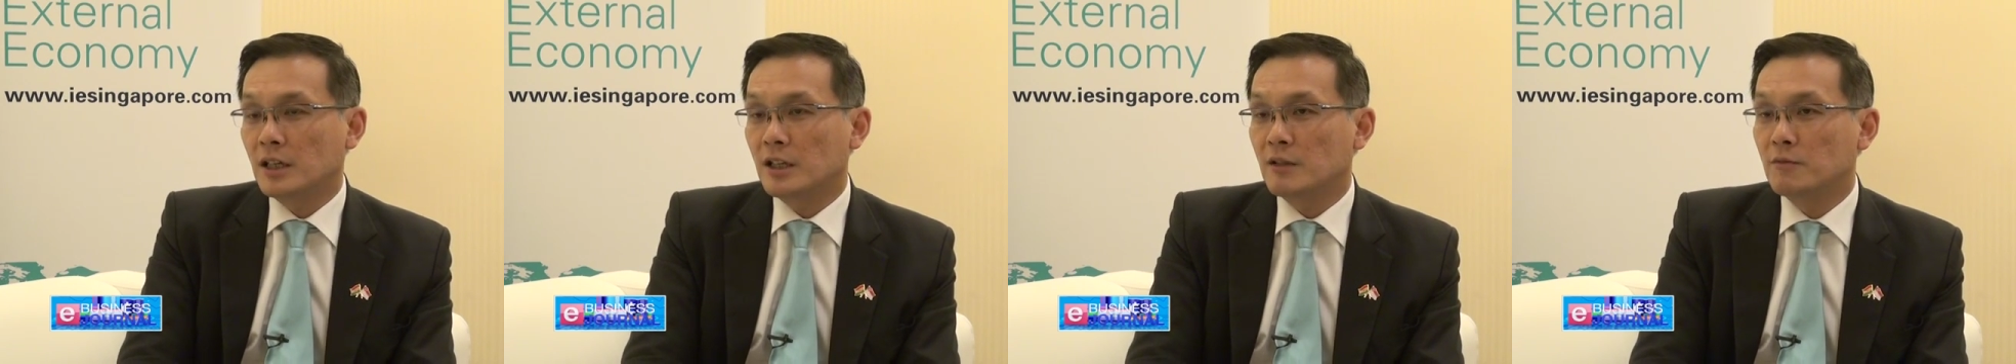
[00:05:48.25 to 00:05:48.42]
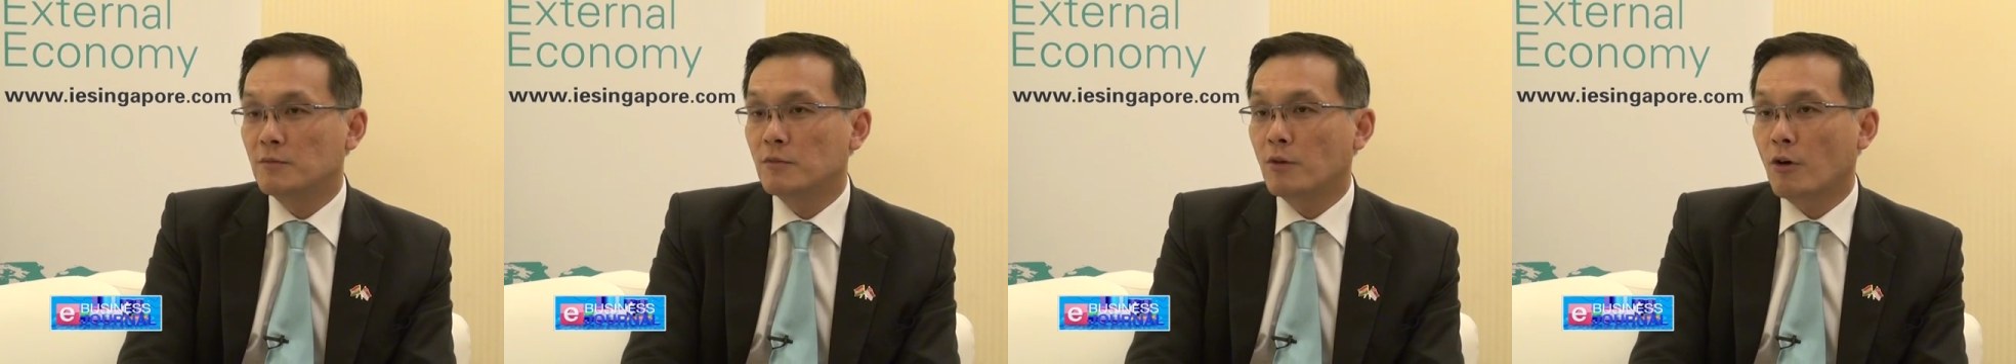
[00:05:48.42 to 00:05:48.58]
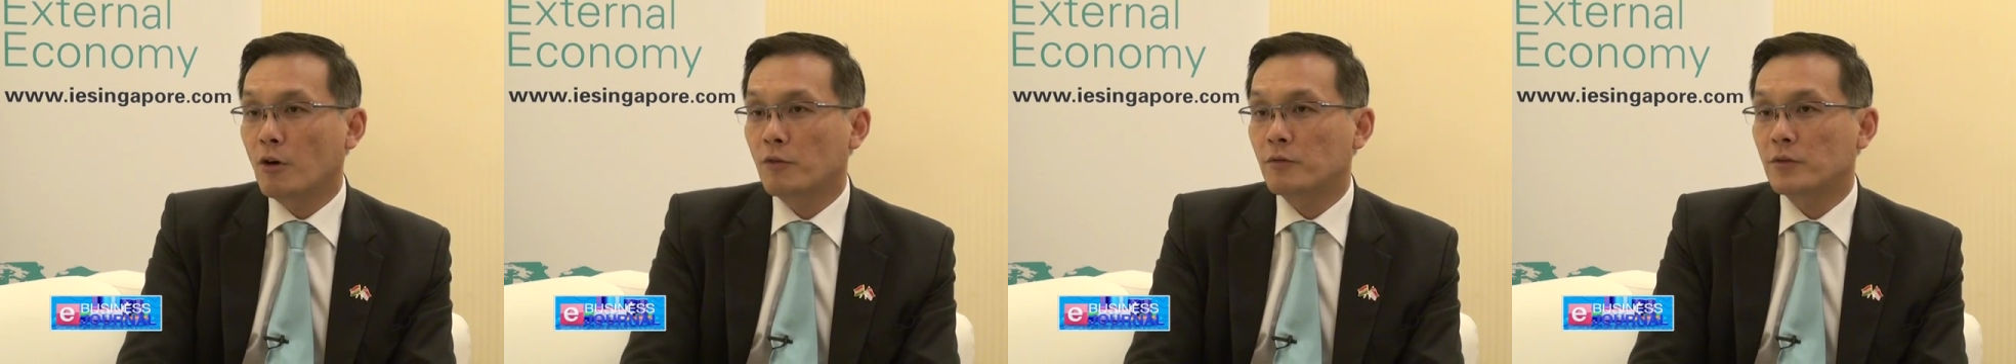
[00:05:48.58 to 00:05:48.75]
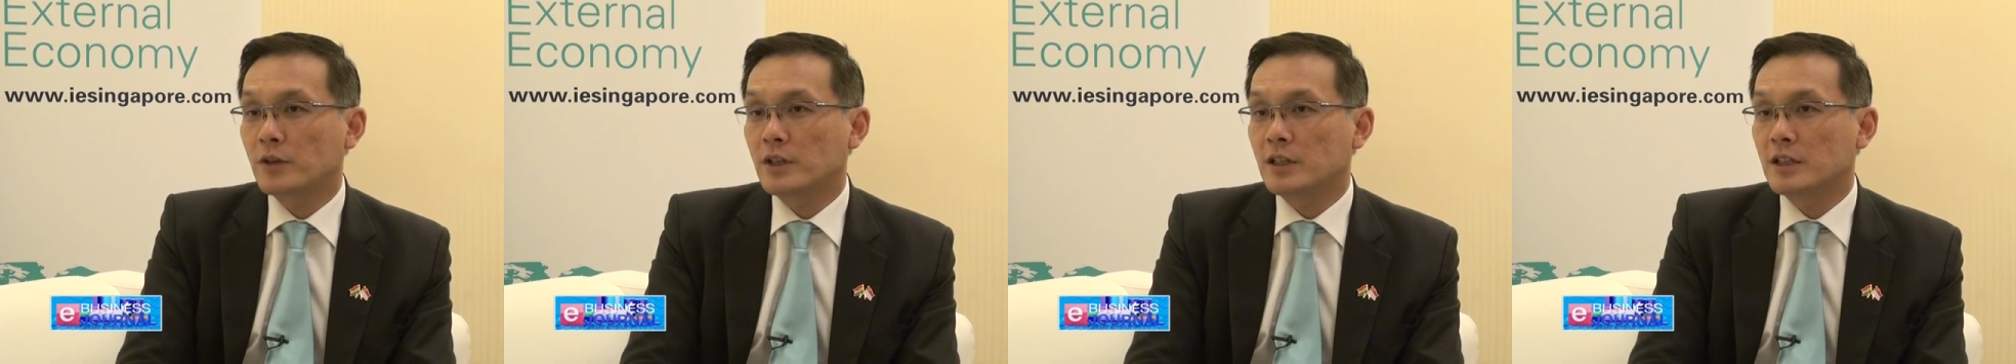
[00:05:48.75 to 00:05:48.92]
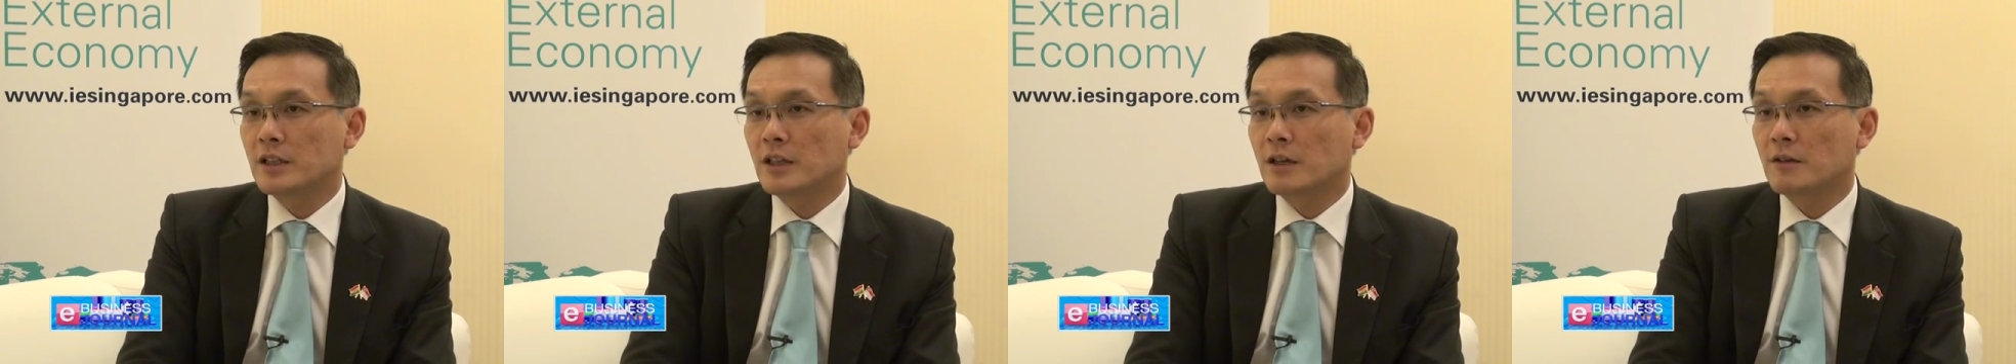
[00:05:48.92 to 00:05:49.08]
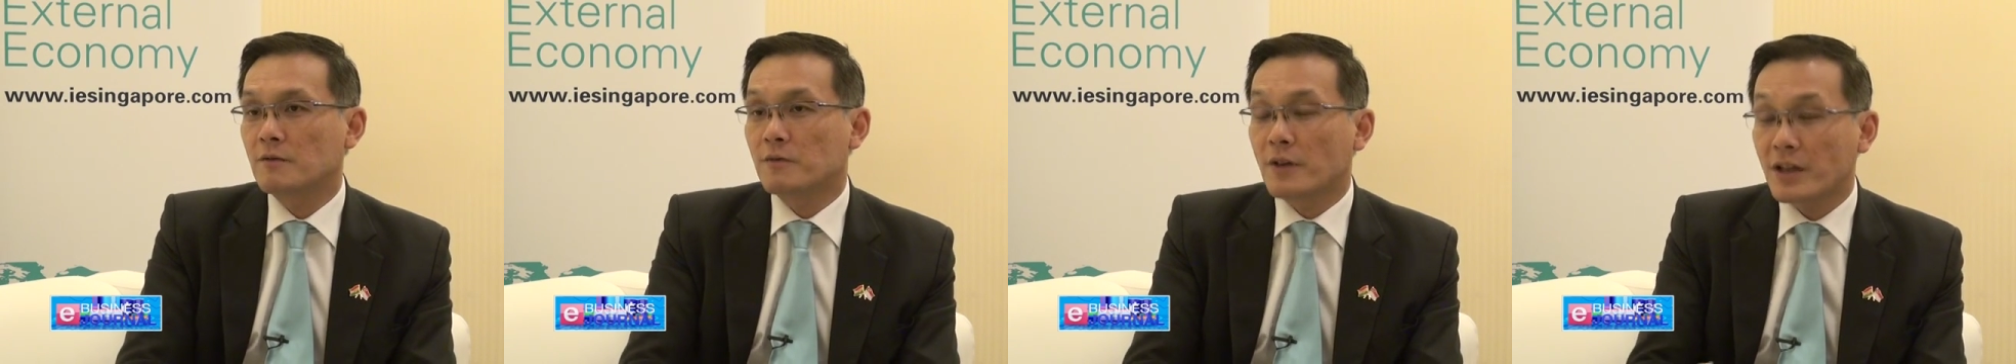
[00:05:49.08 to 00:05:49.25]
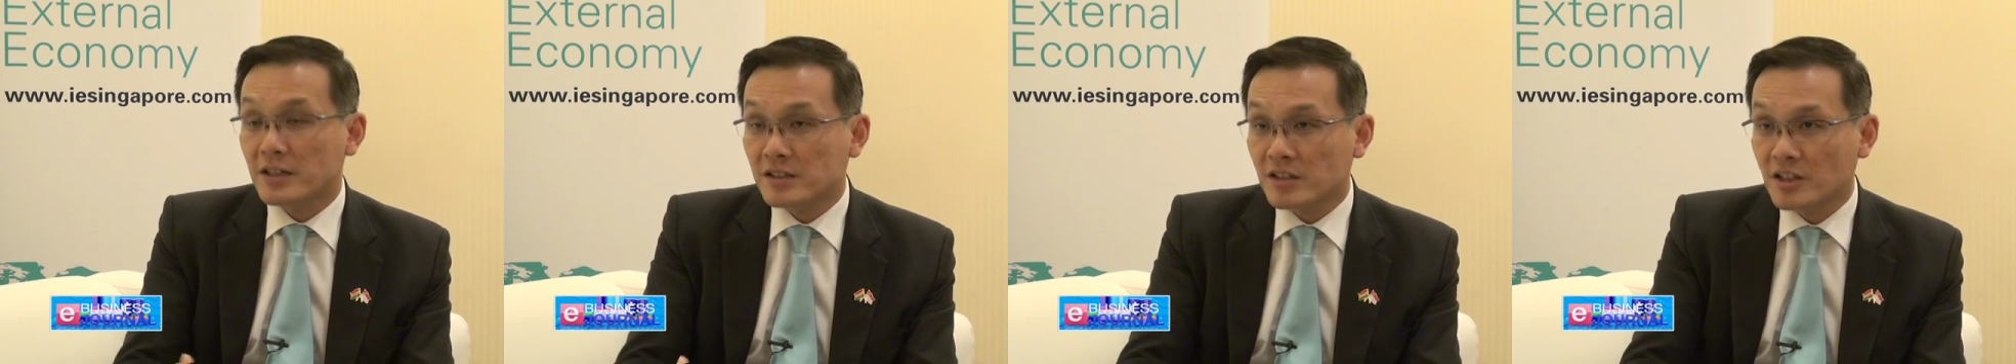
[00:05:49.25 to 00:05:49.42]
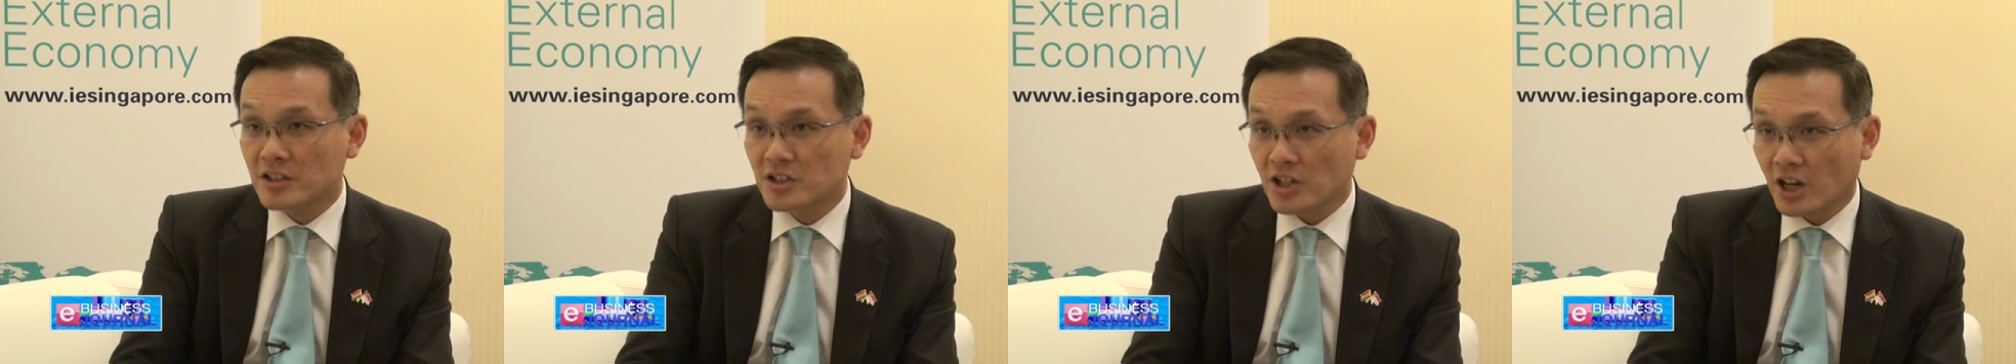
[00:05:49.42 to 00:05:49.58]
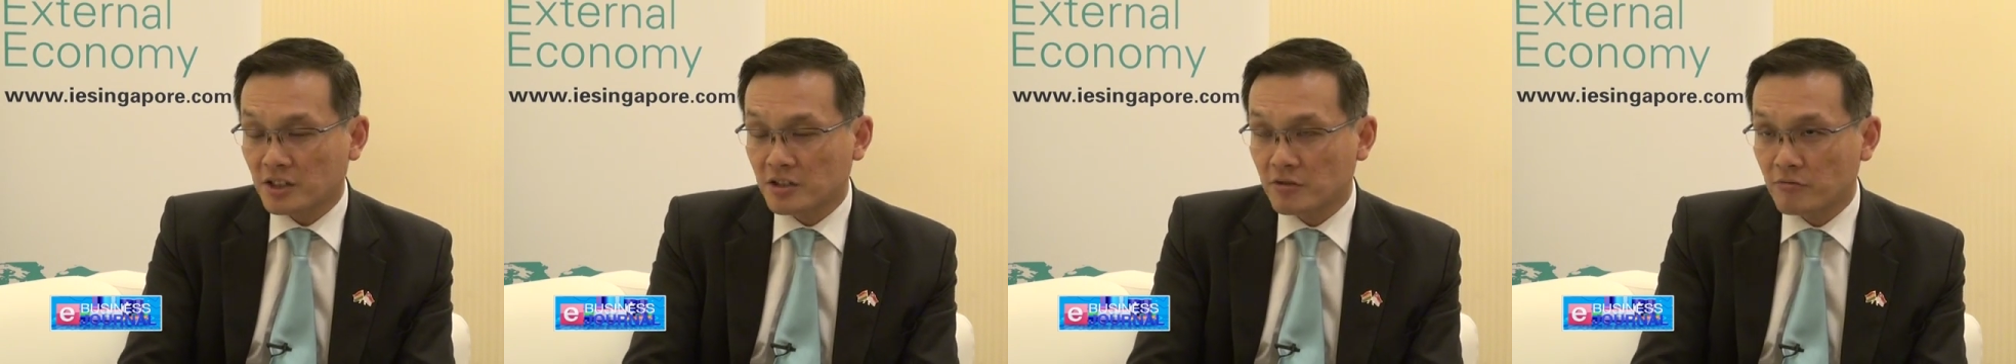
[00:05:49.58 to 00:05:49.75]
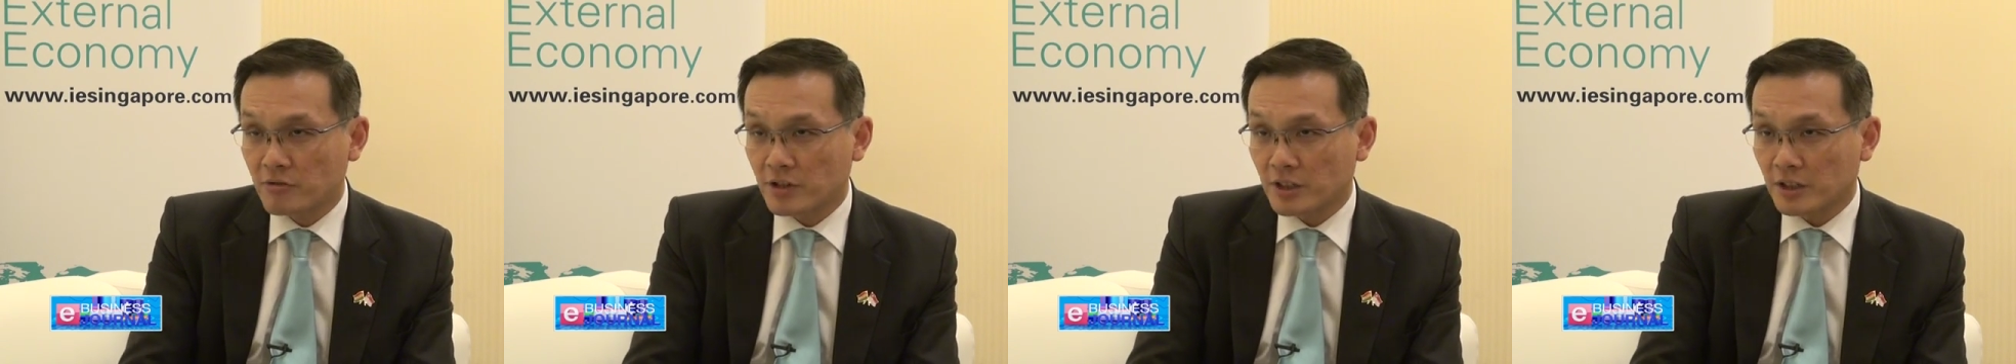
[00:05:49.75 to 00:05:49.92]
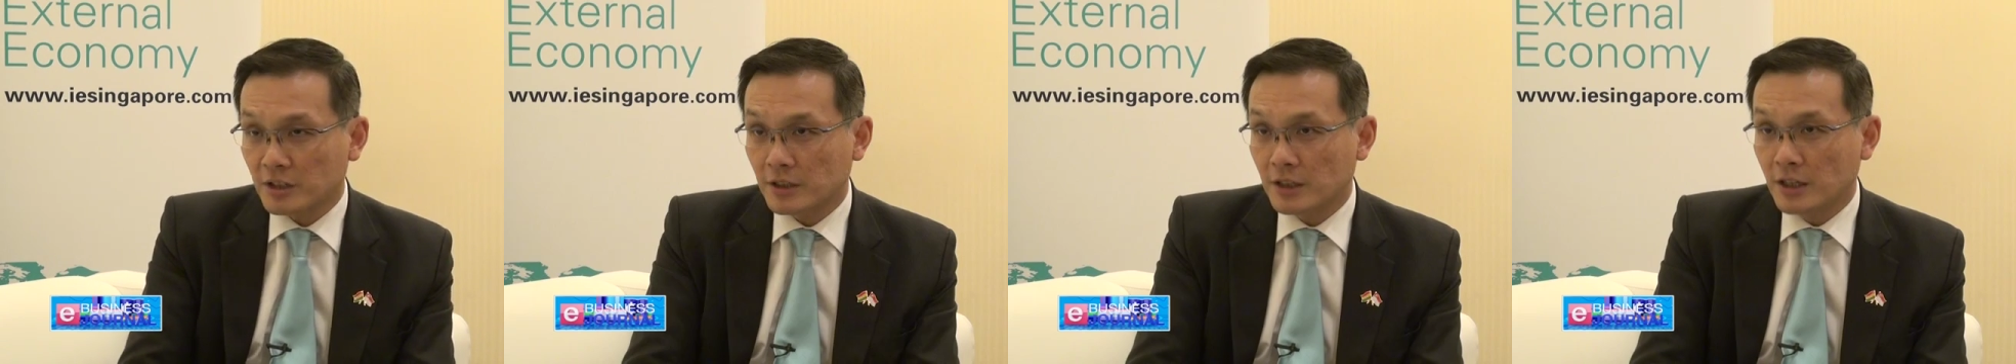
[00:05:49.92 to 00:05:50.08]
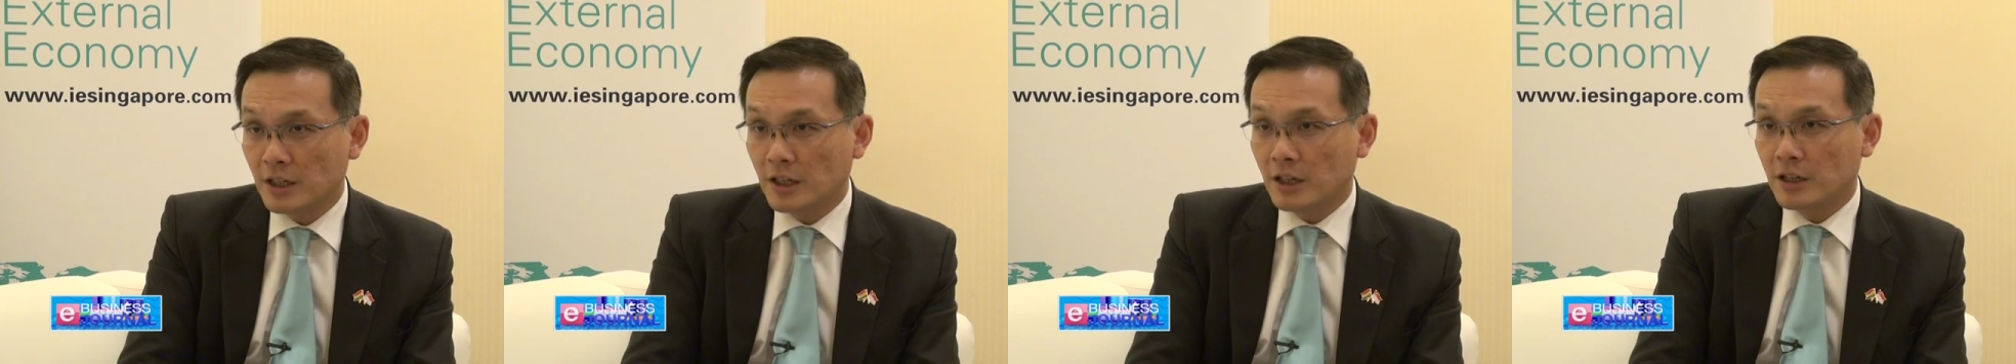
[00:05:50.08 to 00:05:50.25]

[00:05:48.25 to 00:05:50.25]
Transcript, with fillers: involved in uh, vessel chartering